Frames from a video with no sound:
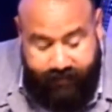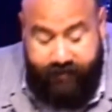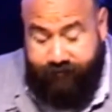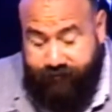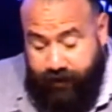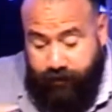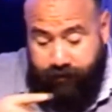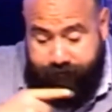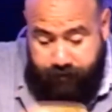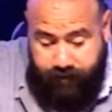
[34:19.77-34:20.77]
the fear
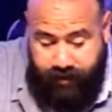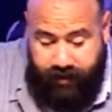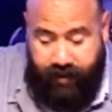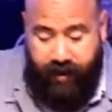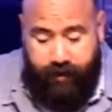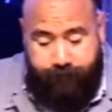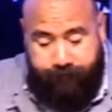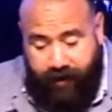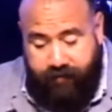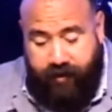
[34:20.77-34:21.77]
of timidity and
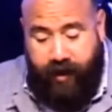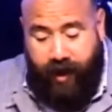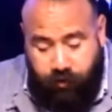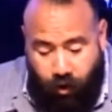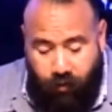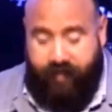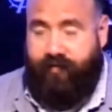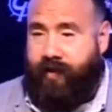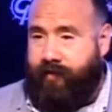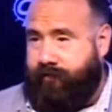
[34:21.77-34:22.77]
faith, cannot
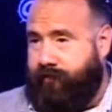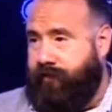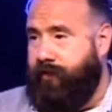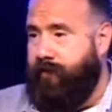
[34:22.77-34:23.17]
coexist.